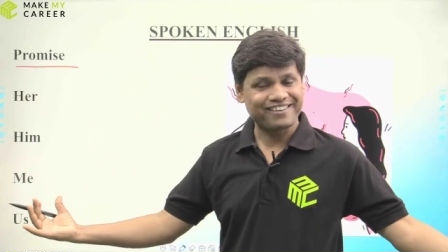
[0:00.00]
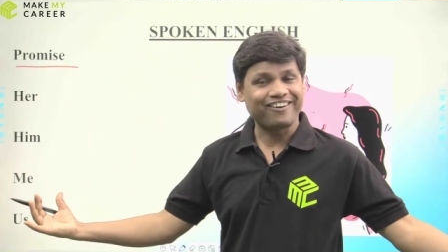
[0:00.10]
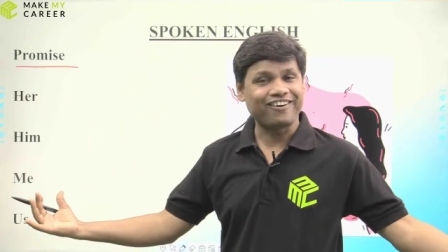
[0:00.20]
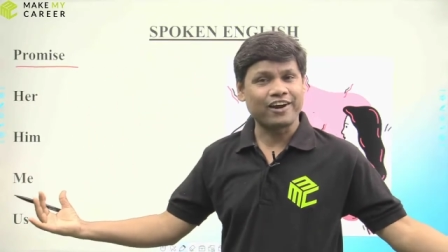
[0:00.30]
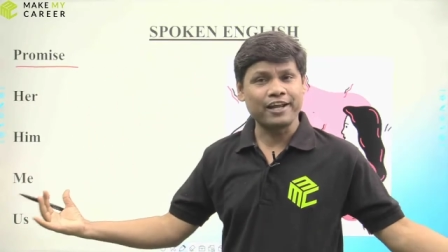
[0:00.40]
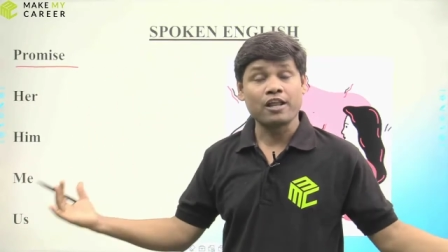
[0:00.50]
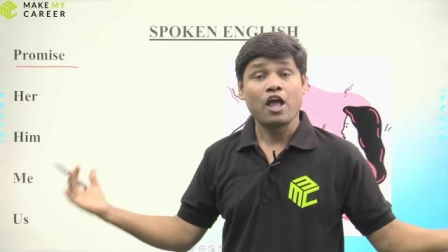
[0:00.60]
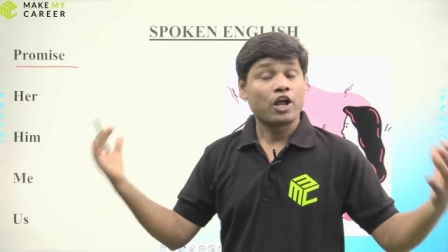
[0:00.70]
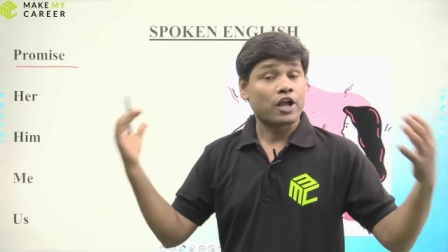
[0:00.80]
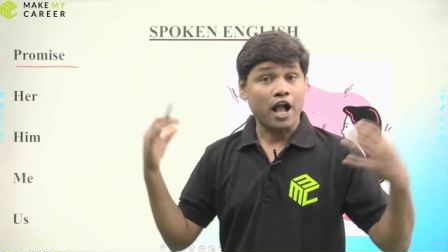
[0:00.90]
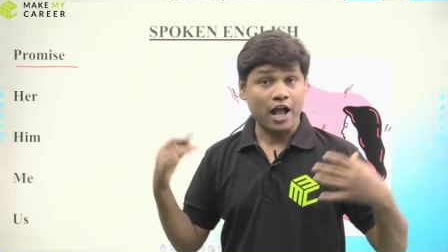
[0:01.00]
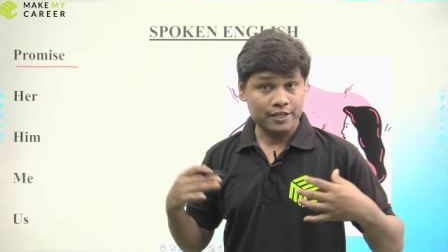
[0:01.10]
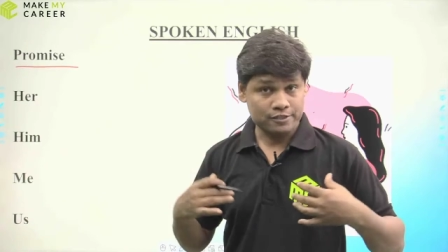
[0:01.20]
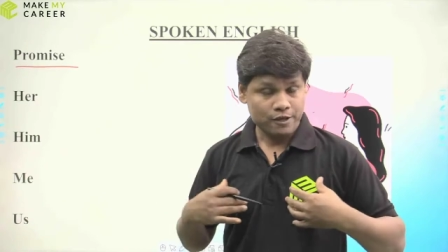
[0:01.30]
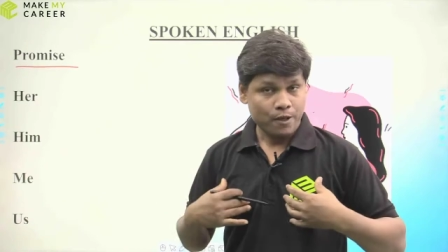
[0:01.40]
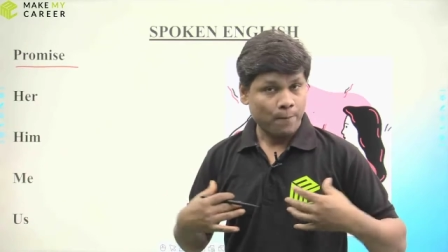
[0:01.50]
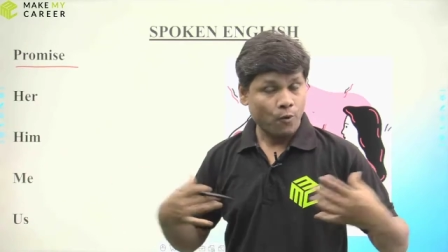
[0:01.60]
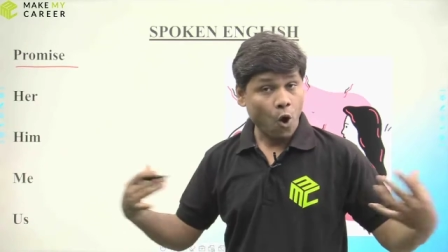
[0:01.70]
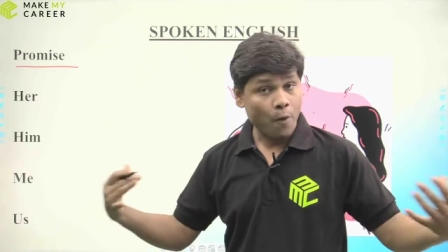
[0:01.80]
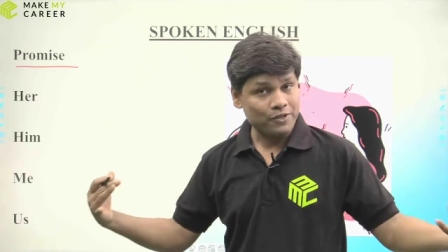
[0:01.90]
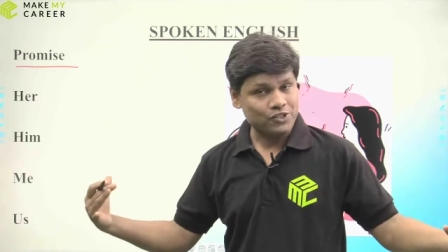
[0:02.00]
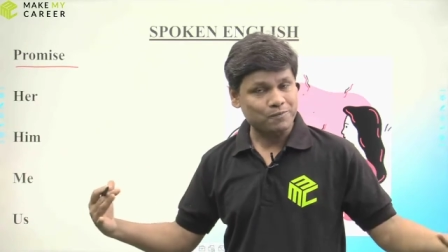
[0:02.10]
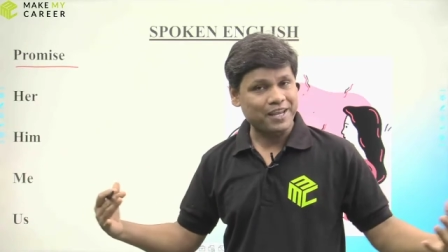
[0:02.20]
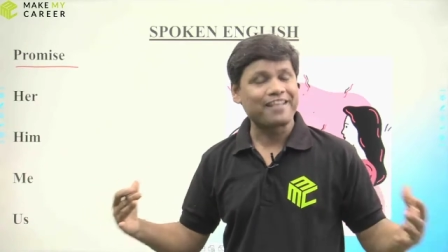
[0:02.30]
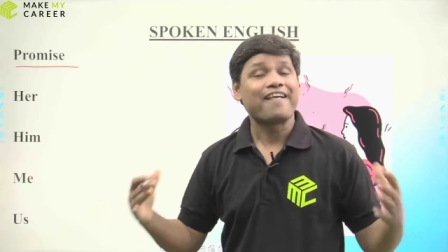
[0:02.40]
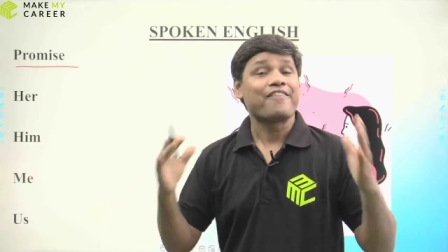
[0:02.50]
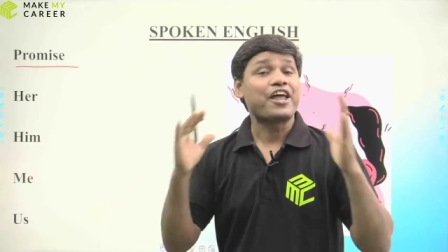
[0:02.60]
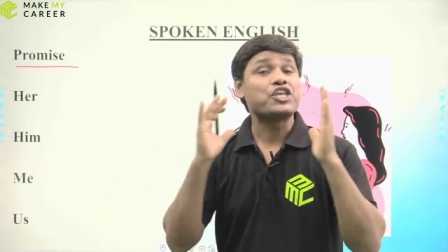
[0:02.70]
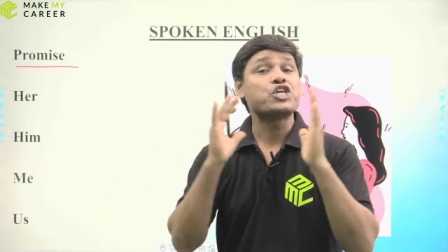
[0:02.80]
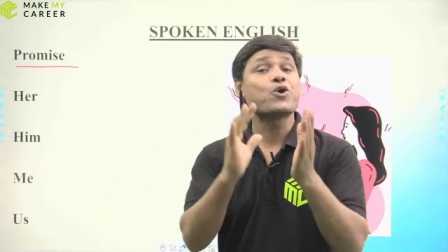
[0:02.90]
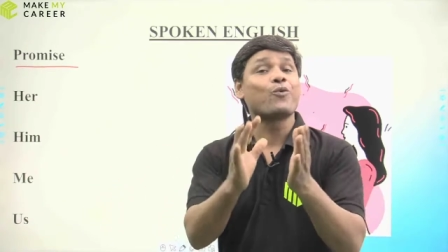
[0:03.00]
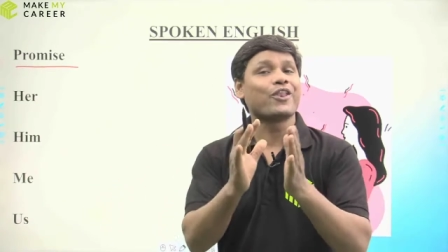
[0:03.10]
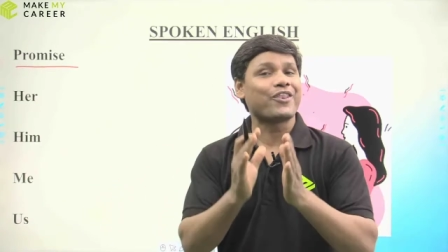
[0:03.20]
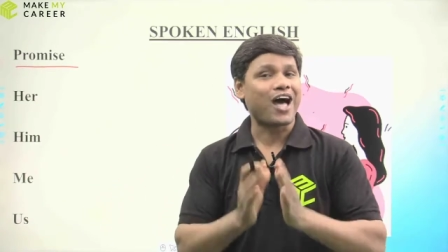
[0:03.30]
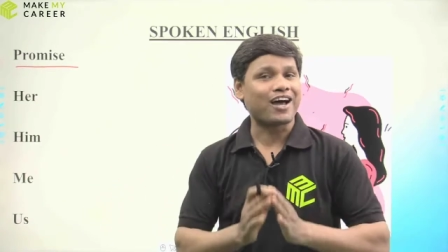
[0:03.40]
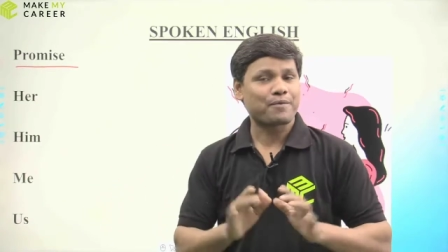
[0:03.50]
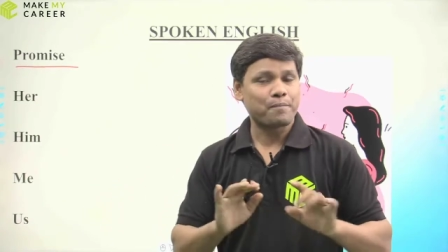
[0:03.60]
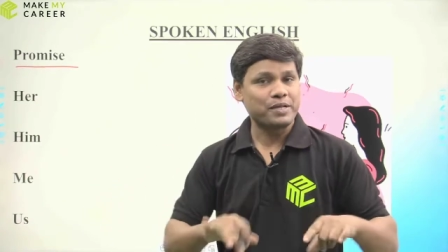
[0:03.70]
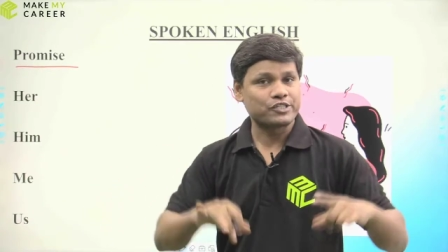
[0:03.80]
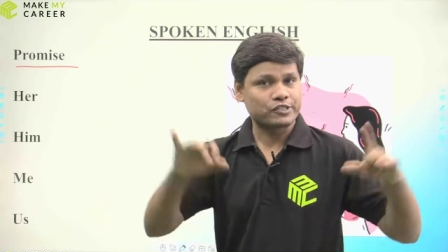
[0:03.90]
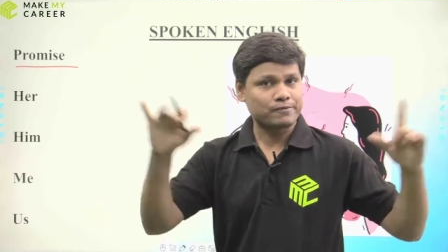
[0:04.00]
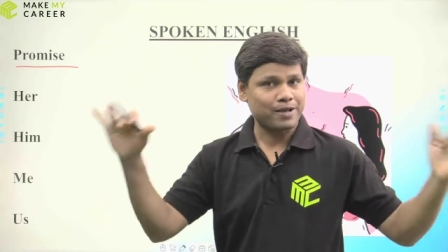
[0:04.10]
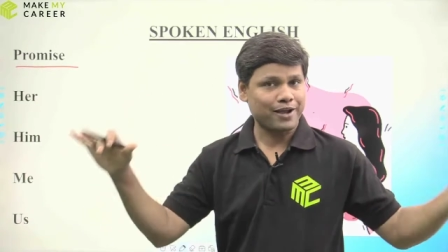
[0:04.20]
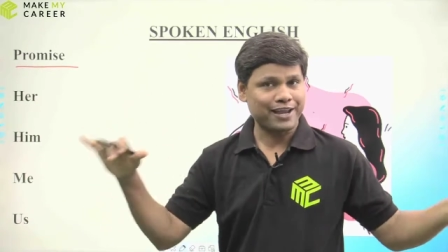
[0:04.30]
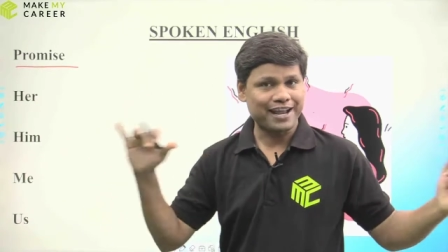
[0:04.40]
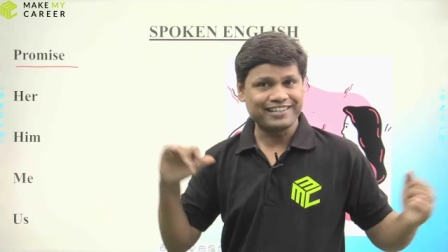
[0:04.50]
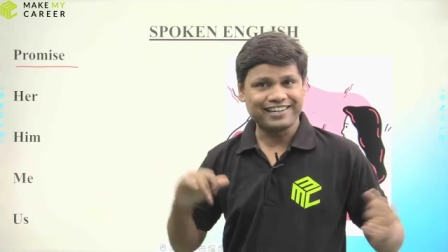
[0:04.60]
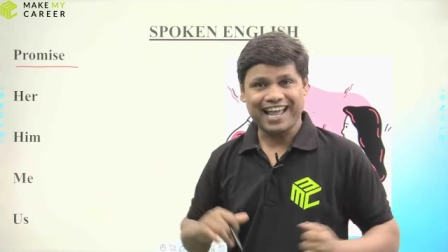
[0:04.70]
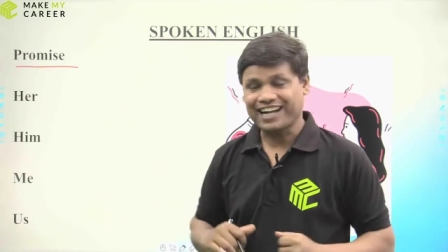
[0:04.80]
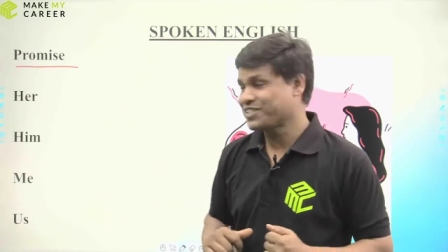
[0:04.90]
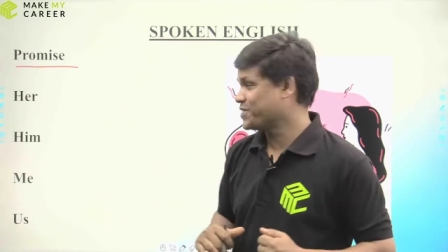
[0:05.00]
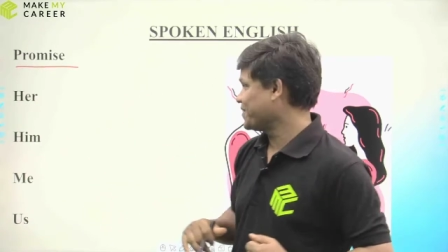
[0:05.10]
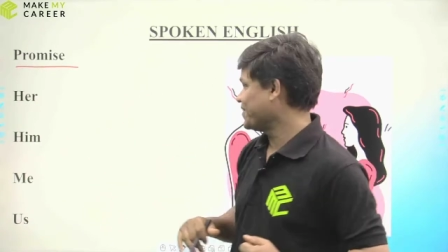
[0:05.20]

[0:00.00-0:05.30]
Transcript: All right, guys, promise me that you will not miss my any lecture.